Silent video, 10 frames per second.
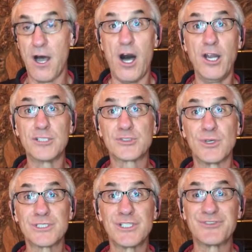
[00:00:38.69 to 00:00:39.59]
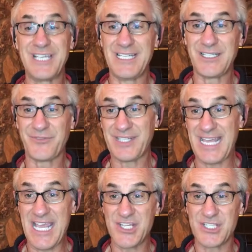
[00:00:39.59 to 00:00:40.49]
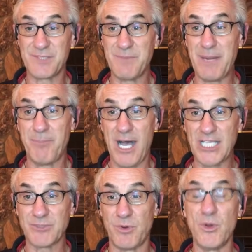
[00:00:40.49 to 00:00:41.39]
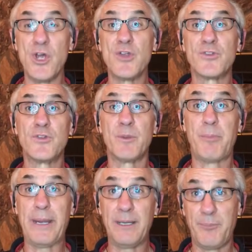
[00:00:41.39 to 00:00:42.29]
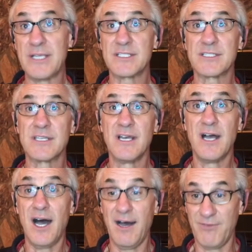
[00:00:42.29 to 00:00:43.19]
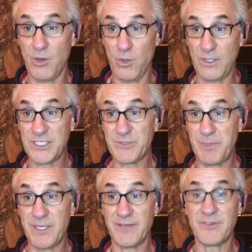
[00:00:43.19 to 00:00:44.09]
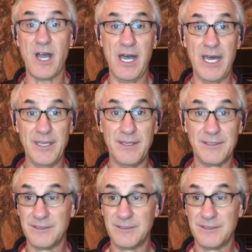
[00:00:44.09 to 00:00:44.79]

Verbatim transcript: Our source of sanctification is made possible through the presence of the Holy Spirit of God